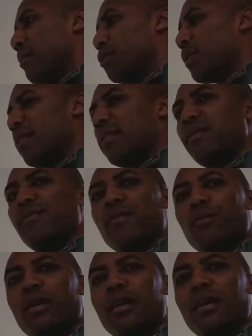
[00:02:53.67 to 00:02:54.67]
trying to think
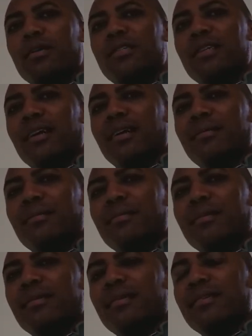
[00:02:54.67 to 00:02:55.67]
from where else, uh,
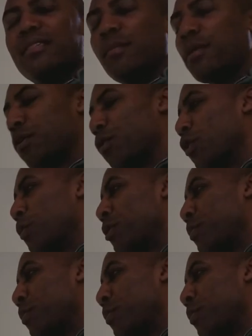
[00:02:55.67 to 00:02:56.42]
some other groups.